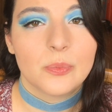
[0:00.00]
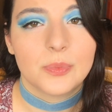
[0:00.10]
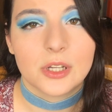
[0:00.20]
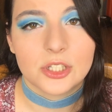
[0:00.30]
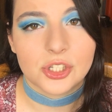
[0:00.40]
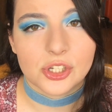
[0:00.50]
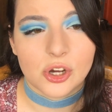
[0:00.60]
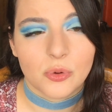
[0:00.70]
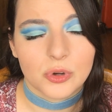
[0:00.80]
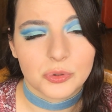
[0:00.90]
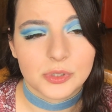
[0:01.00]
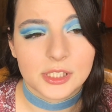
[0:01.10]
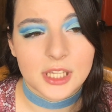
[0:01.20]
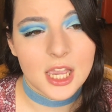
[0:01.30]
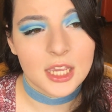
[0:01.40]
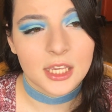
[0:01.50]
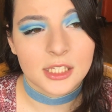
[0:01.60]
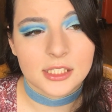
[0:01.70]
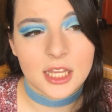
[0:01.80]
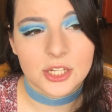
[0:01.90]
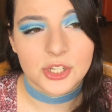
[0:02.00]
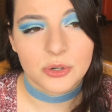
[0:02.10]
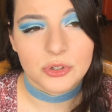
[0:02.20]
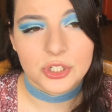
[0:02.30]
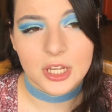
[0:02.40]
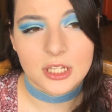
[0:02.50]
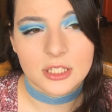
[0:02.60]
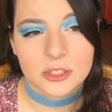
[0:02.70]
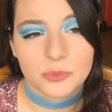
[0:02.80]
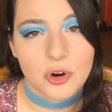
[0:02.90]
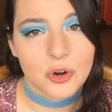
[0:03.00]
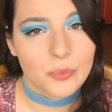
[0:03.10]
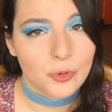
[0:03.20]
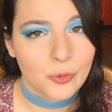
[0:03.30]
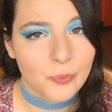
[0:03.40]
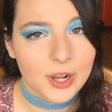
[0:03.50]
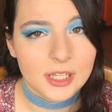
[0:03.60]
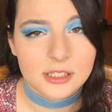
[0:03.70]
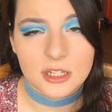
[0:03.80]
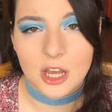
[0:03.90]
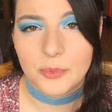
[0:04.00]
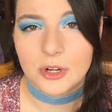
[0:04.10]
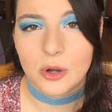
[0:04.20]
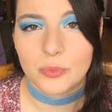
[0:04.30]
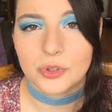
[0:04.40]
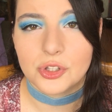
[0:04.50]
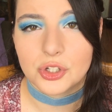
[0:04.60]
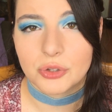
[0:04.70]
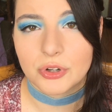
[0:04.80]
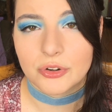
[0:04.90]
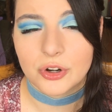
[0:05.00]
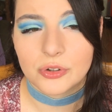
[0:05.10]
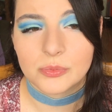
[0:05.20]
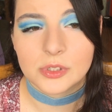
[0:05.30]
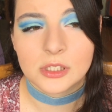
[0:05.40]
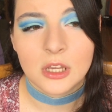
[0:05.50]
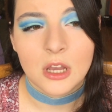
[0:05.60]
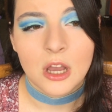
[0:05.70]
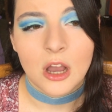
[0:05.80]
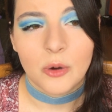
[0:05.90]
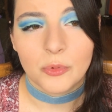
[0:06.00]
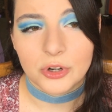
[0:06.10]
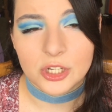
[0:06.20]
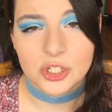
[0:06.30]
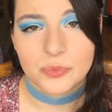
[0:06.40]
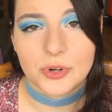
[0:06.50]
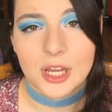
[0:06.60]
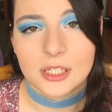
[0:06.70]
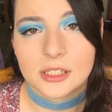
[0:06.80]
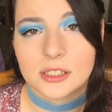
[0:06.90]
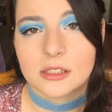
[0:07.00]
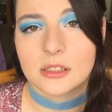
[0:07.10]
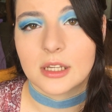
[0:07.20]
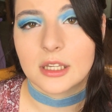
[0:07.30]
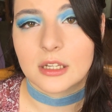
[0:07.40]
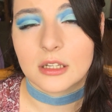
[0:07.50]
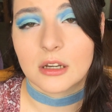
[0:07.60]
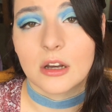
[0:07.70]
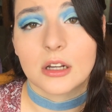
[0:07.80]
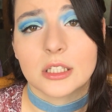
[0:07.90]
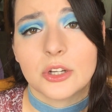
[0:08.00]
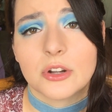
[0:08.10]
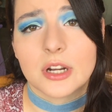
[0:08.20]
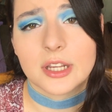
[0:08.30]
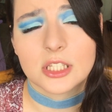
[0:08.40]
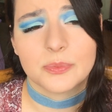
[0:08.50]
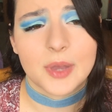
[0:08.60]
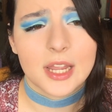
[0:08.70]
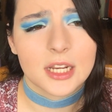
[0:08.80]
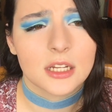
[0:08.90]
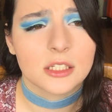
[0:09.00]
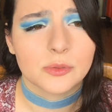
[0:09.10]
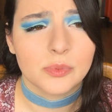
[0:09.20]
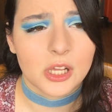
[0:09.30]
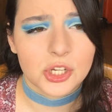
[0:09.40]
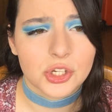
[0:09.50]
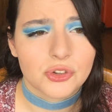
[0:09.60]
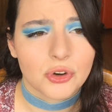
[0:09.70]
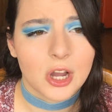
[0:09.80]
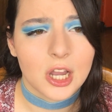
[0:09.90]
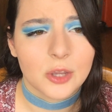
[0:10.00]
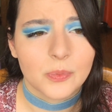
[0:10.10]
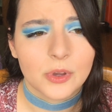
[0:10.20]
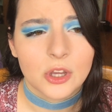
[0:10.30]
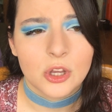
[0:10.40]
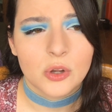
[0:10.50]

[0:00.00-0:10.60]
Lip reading: But what I was saying is that nowadays more and more brands are coming up with duochromes, more indie brands like Cleona Cosmetics, Blush Tribe,